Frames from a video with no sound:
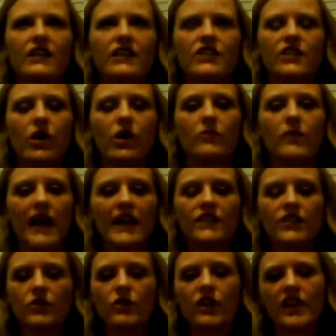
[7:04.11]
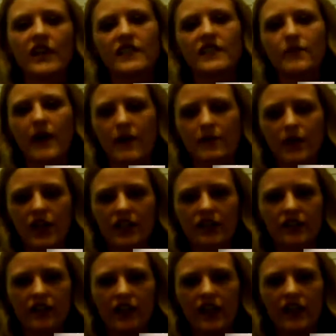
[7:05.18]
So my story is in my book,
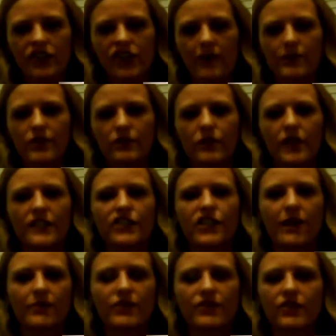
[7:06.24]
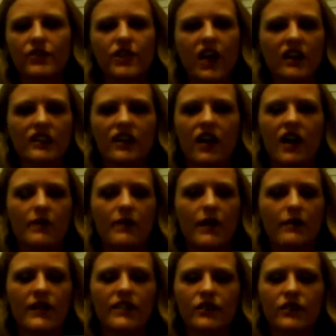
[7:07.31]
and chapter 1, chapter 2 talks all about
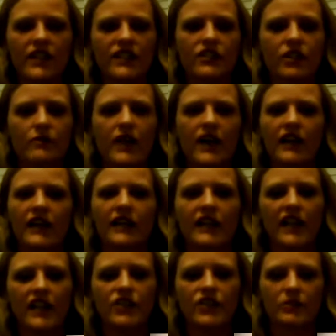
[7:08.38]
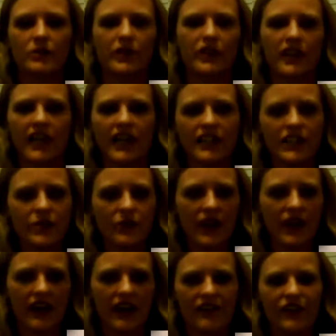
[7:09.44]
my story, so I'm not going to get super into
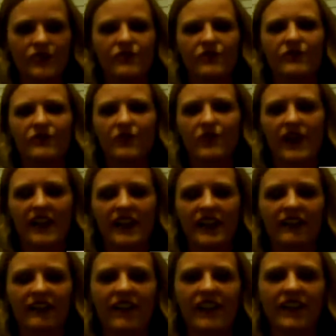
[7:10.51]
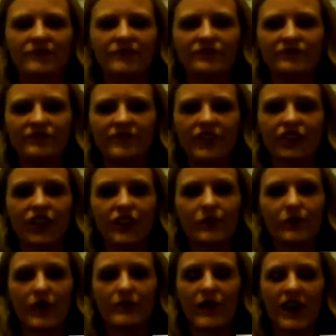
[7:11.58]
it. If you want to learn
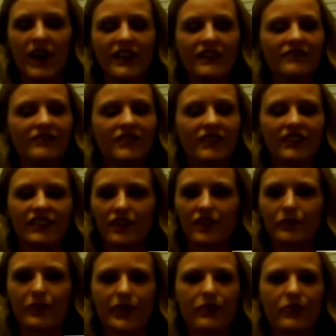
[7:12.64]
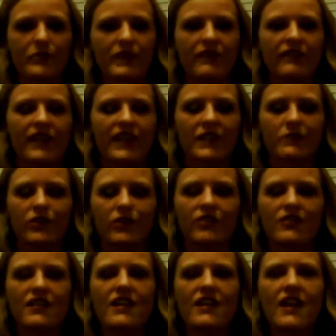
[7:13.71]
more about it, the book will be
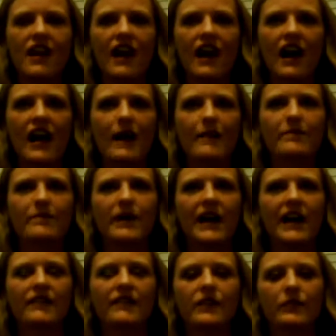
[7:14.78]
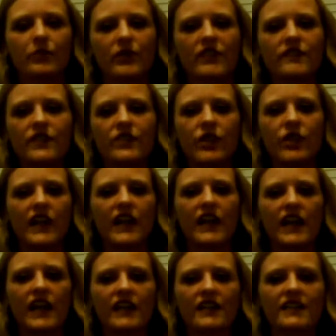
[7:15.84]
available. But the brief story
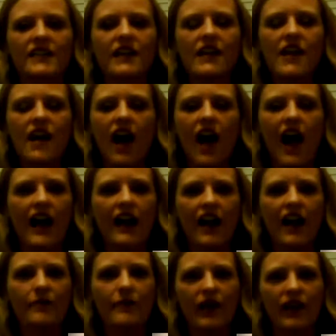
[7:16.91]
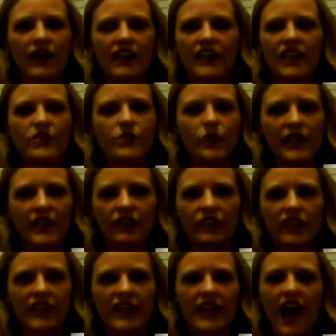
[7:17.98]
is I got married at
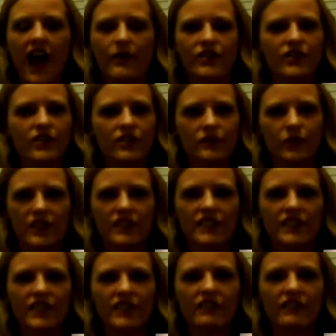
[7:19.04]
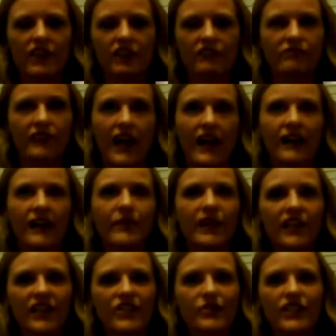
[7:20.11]
23. I got
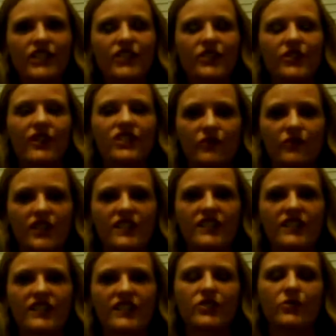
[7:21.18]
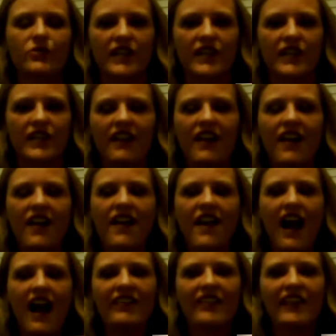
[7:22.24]
married at 22. I was divorced at 23.
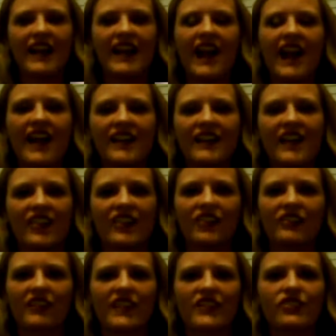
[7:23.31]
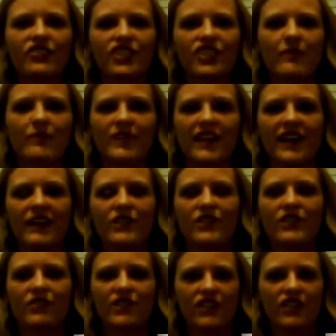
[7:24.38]
And then I had another relationship that was
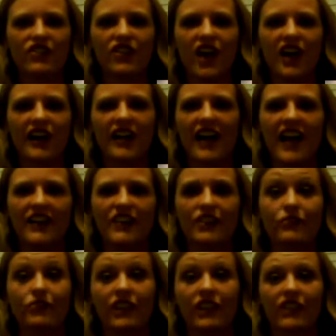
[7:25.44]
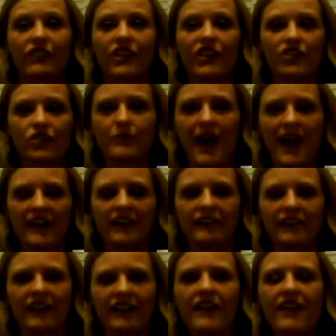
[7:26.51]
3 years long, and it ended really, really
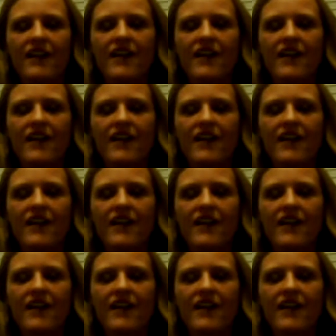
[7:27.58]
dramatically.